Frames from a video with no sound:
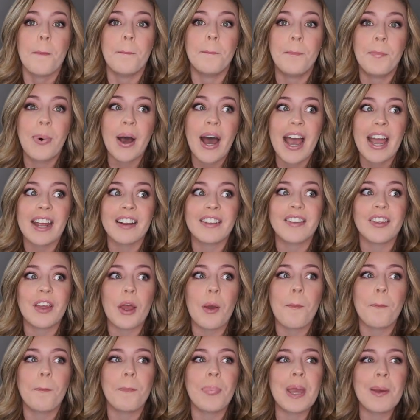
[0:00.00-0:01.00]
but
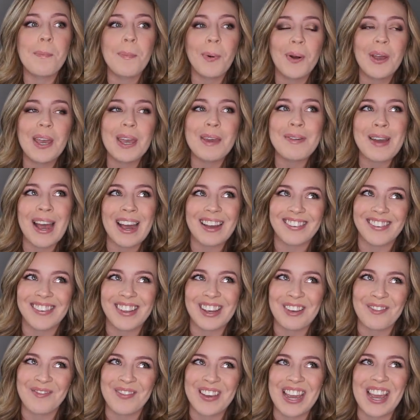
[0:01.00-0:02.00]
people keep
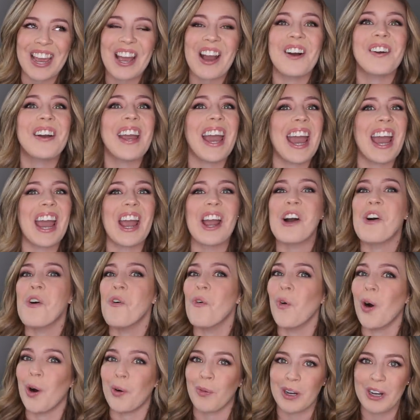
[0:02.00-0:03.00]
asking me, okay,
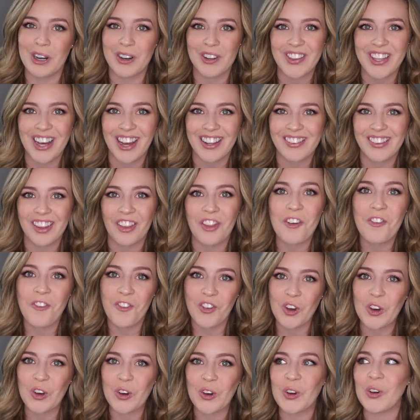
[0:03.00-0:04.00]
what were your thoughts on the
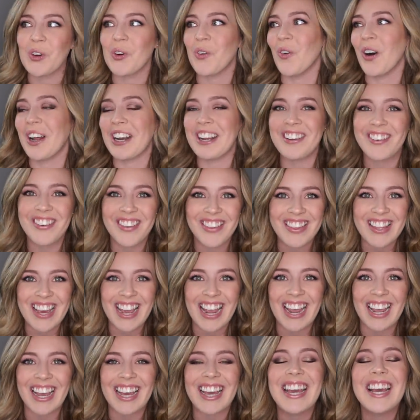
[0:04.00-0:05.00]
food? What did you
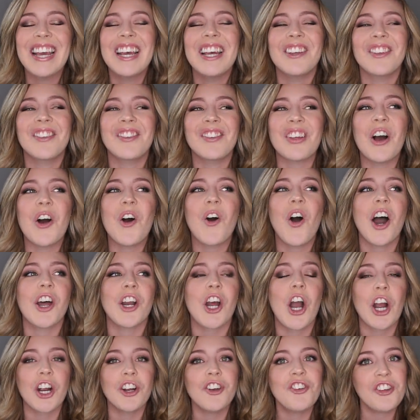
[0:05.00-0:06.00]
think? So on
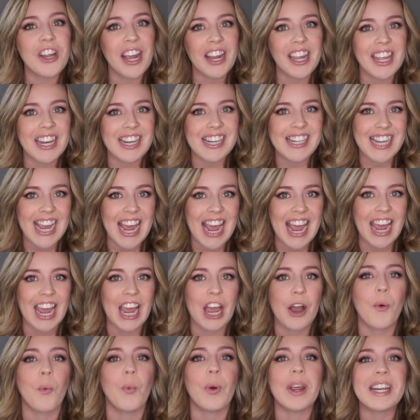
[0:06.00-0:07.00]
our check-in
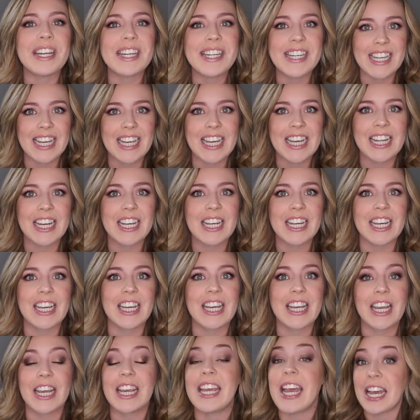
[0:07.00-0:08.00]
day, we
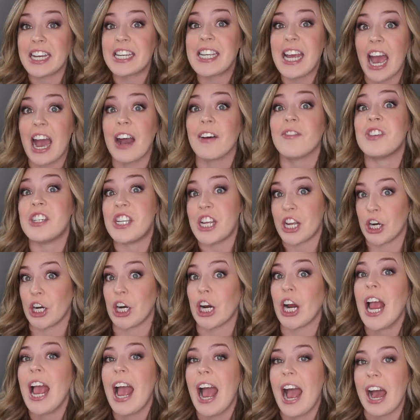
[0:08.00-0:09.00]
did get to have
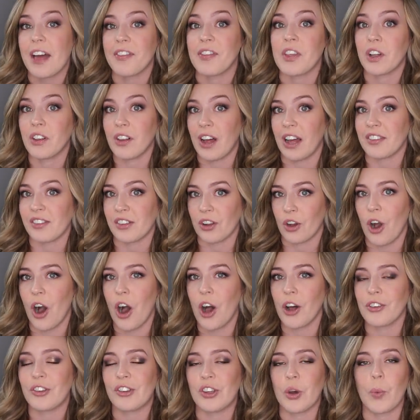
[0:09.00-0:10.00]
dinner at the Classic
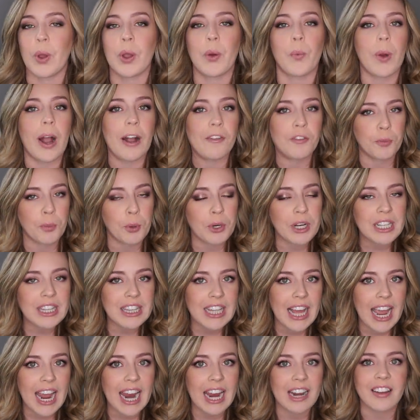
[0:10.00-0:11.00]
Hall. So we arrived pretty
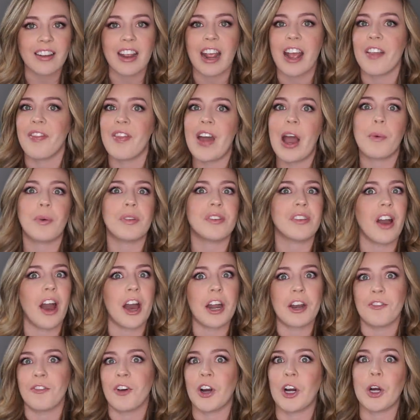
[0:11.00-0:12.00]
late and that was
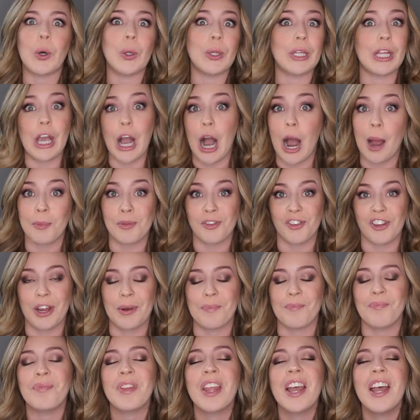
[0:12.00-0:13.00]
kind of our only option.